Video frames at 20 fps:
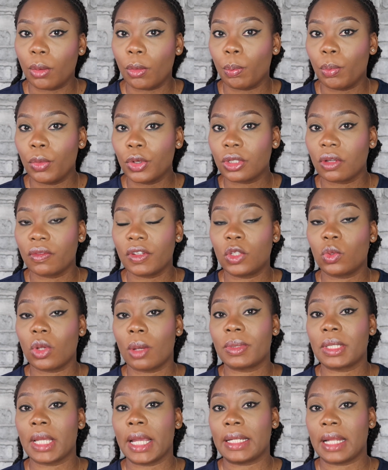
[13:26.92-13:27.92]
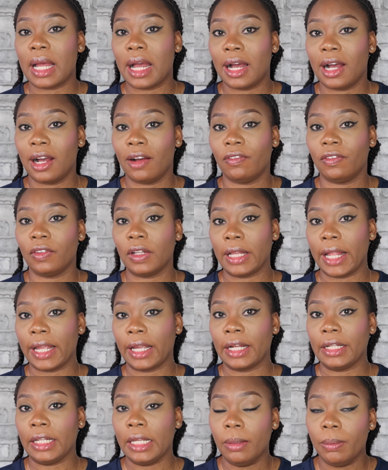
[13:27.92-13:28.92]
most of these websites have
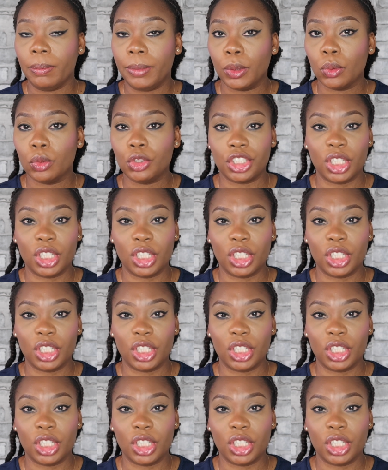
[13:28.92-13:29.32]
like an inbuilt